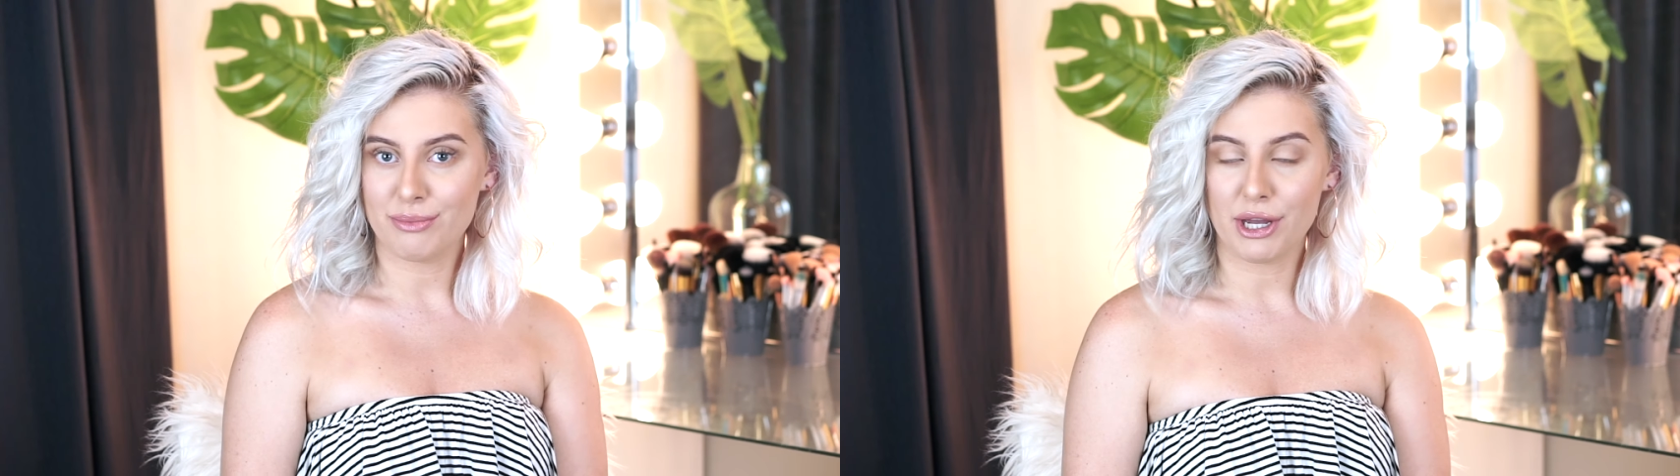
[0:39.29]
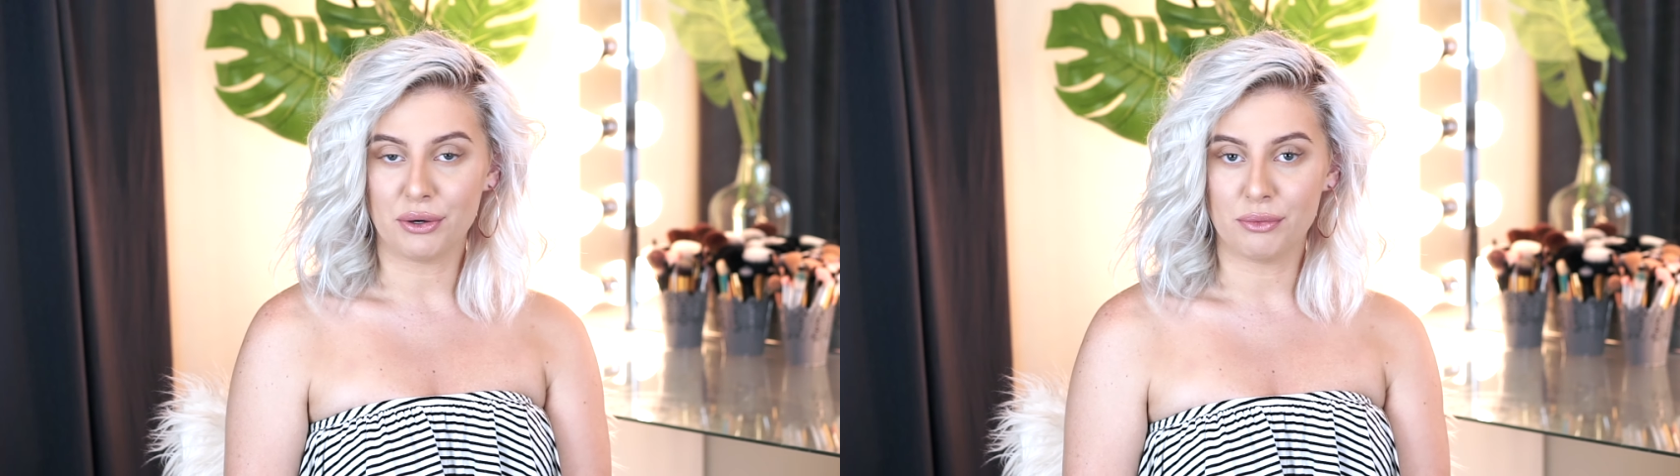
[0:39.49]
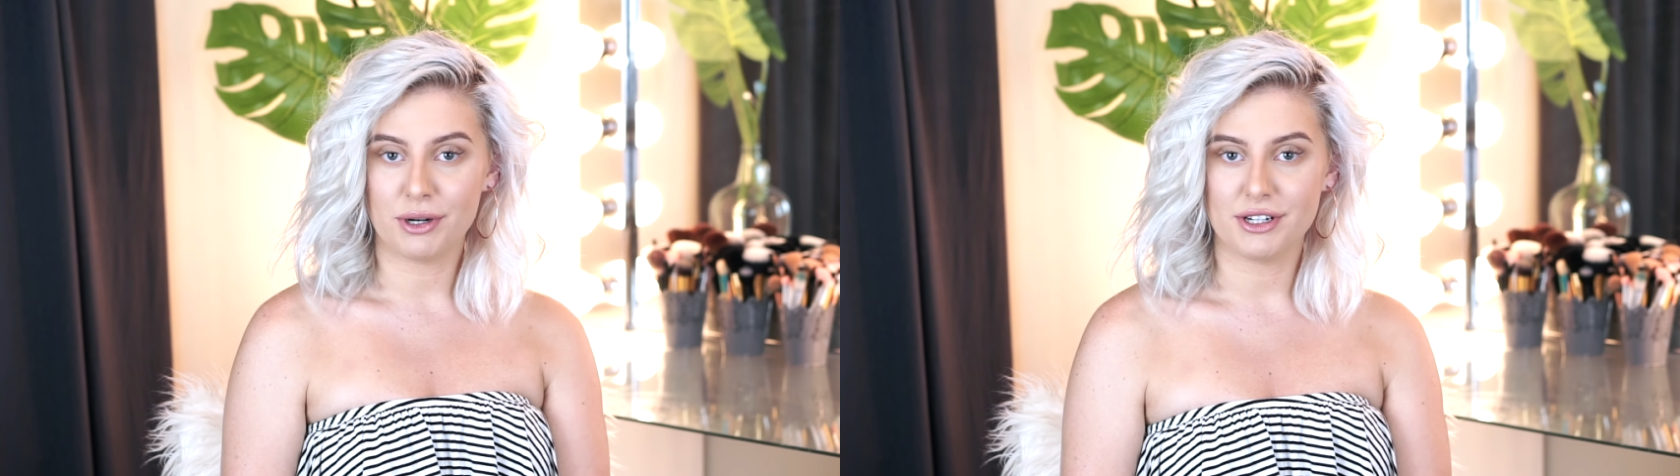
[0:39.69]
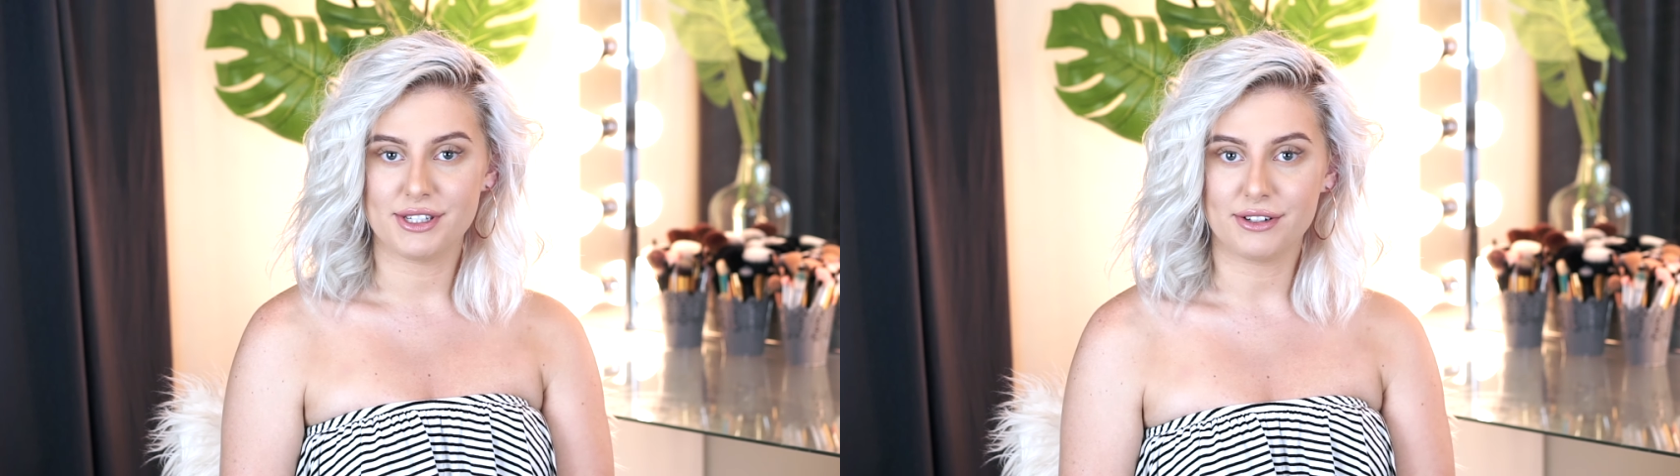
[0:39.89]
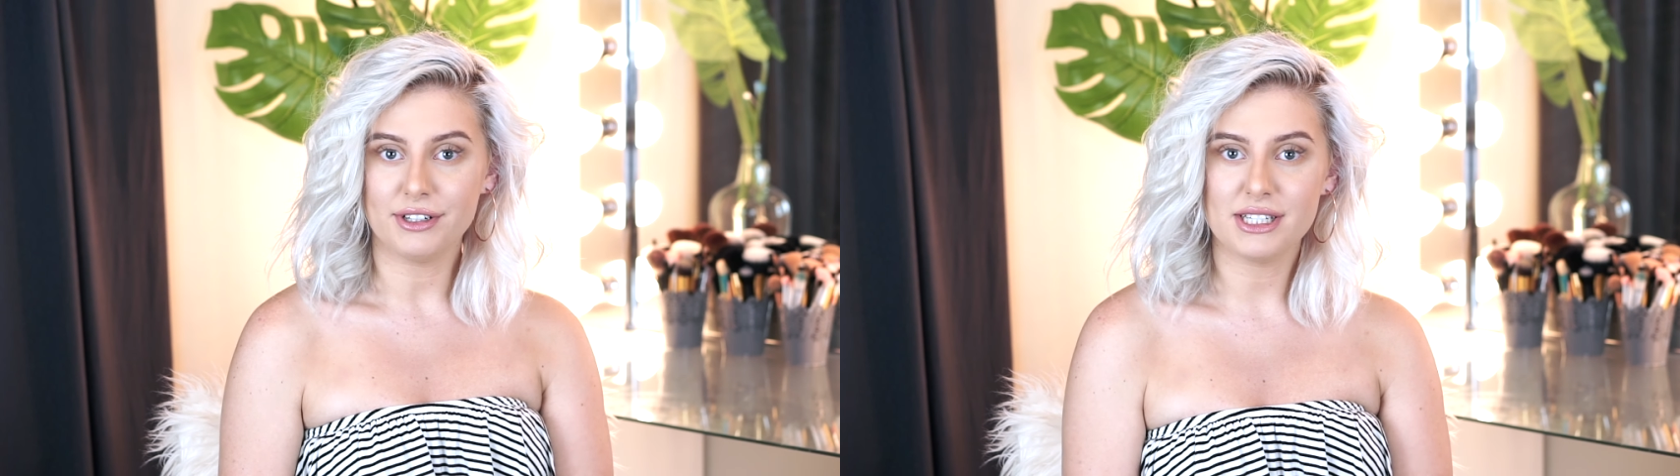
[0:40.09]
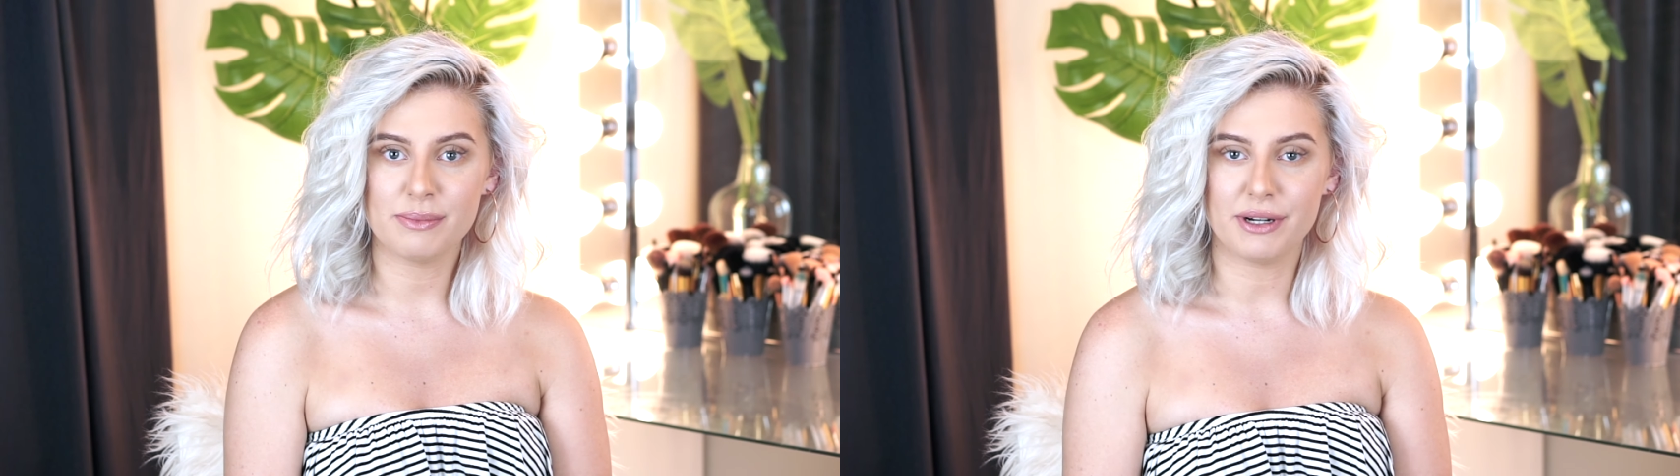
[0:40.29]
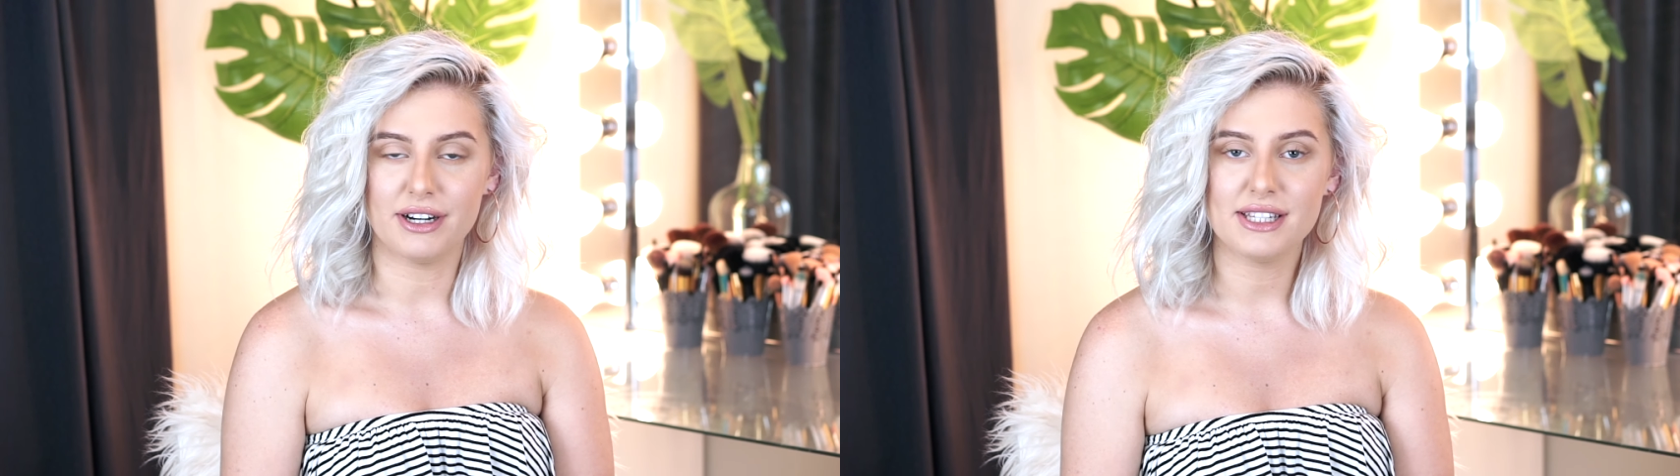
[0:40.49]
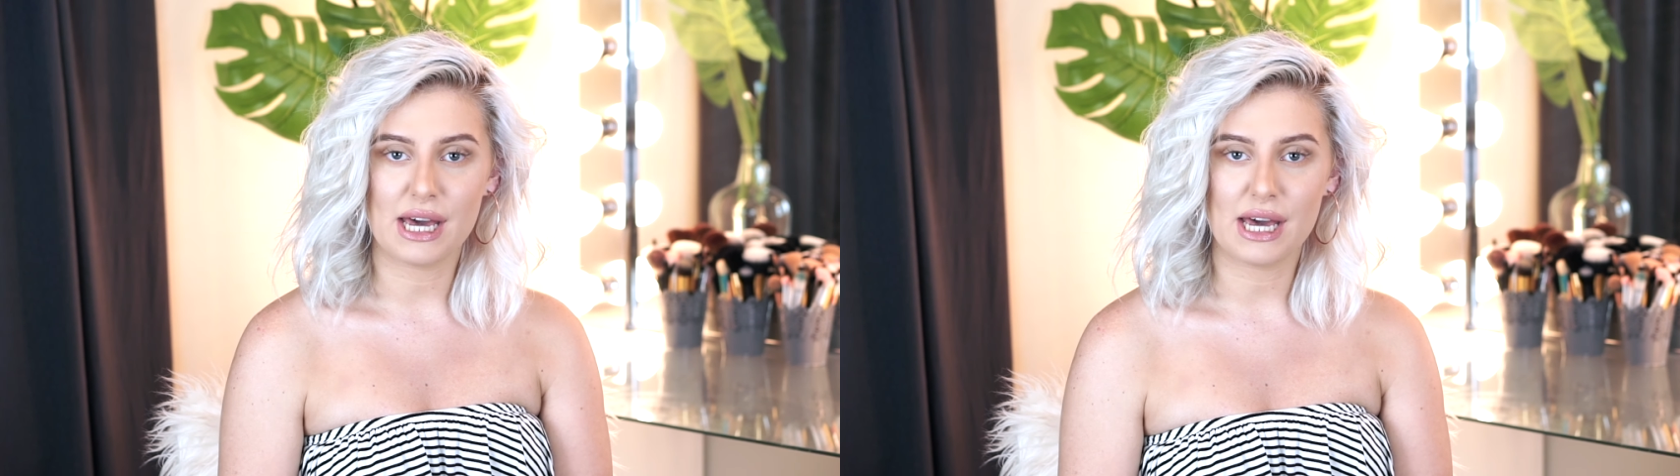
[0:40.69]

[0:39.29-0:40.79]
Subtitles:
my own personal experience,